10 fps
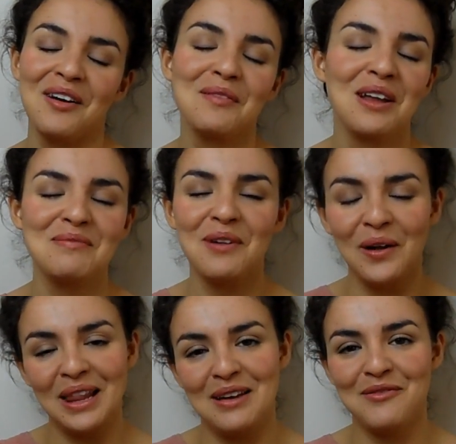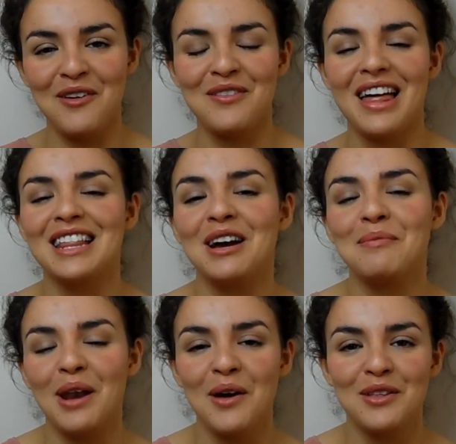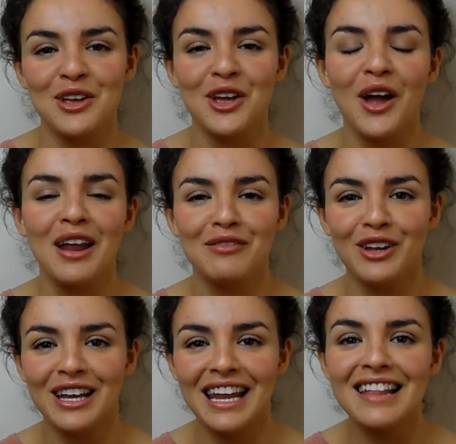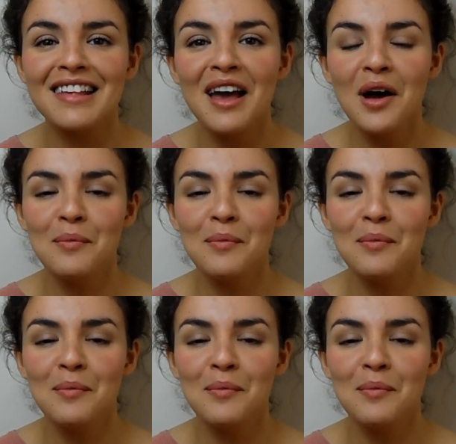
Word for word: So I'm going to put all the info for that down below and you can go and have a look at it.